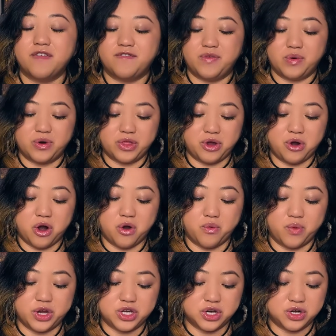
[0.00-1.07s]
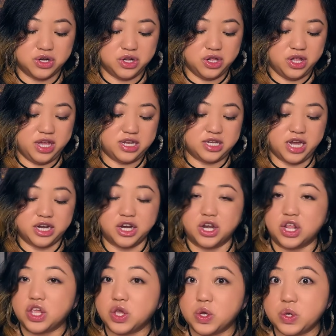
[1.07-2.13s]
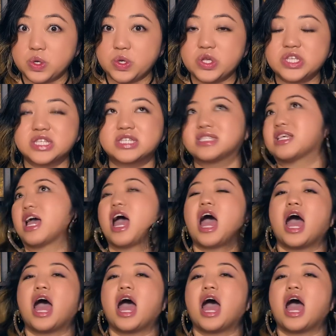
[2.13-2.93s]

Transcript: for their original intended use,